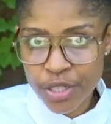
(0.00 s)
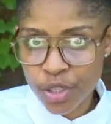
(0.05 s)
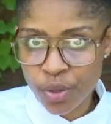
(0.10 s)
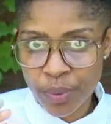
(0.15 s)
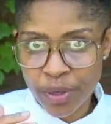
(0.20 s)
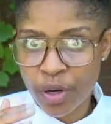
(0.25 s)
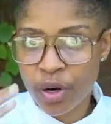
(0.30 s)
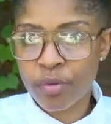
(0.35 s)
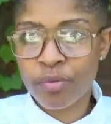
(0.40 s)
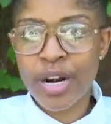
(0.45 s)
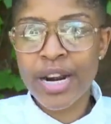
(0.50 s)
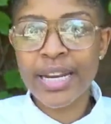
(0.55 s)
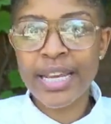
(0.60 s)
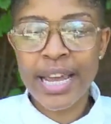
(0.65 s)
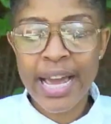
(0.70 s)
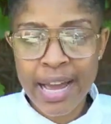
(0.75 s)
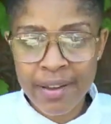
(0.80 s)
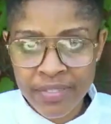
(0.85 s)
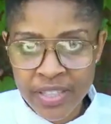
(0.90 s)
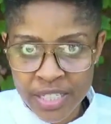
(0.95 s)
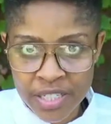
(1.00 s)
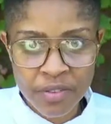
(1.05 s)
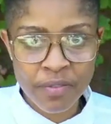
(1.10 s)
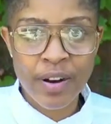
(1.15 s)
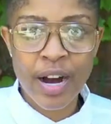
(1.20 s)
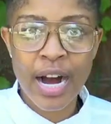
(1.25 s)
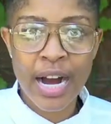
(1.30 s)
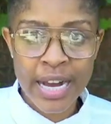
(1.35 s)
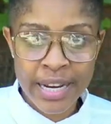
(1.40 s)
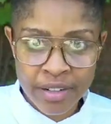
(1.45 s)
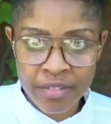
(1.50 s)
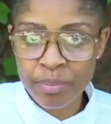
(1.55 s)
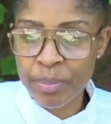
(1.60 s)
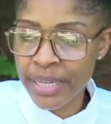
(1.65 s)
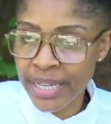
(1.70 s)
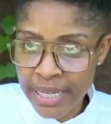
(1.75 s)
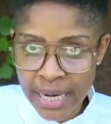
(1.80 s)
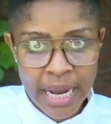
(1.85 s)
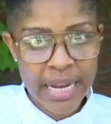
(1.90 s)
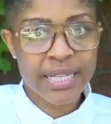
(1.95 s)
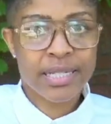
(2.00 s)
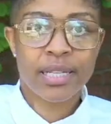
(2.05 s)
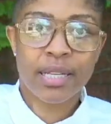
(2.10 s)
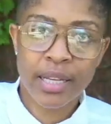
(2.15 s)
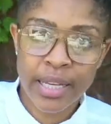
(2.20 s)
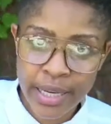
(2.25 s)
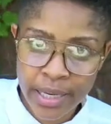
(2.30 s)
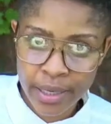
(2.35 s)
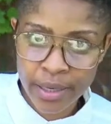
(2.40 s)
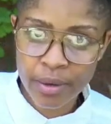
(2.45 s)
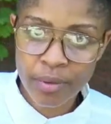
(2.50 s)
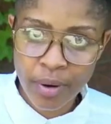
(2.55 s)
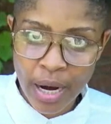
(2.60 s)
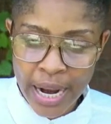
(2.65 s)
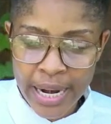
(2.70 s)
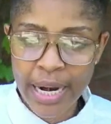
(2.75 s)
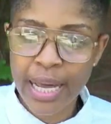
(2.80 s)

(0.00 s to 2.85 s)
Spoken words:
So we already have the divide of being isolated, right?